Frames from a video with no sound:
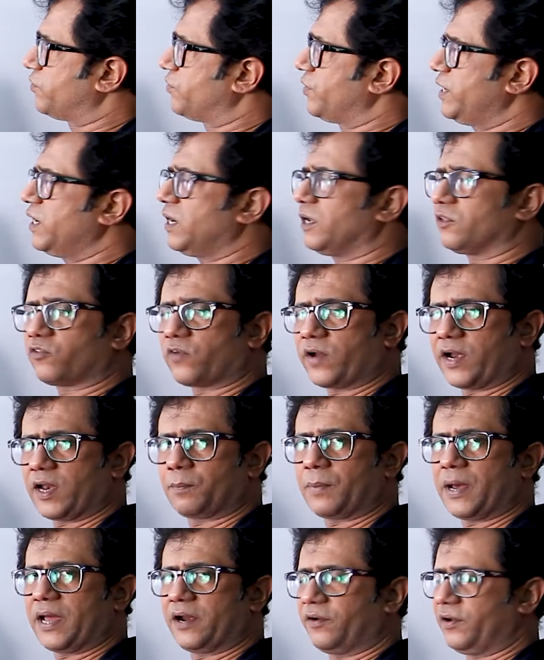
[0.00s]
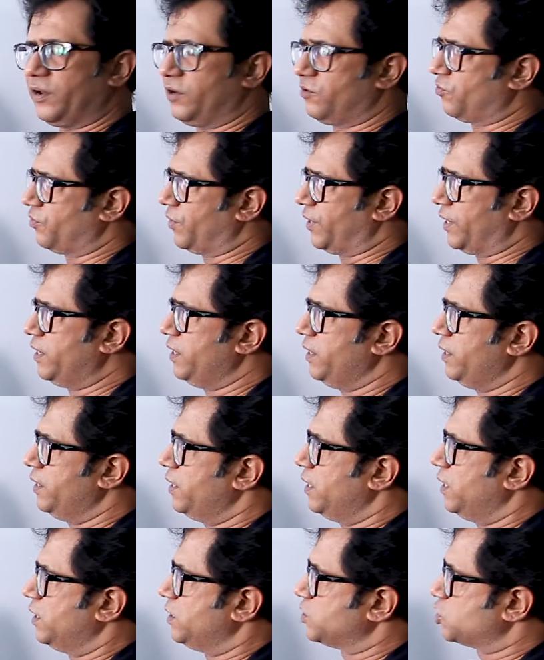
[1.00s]
tree a threaded binary tree.
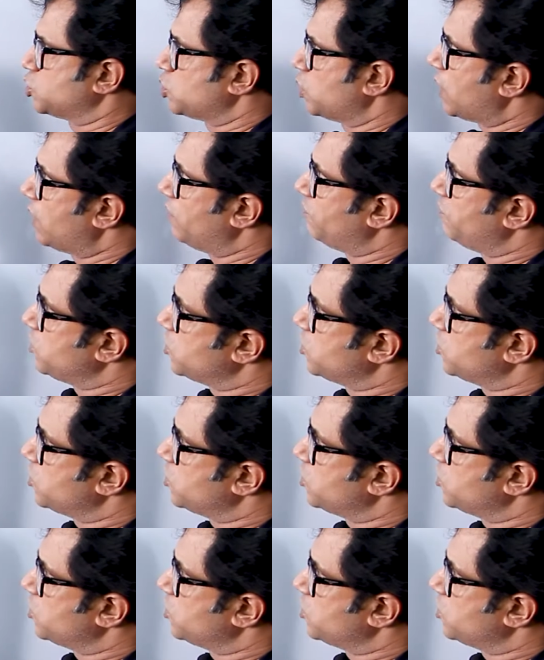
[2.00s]
So I will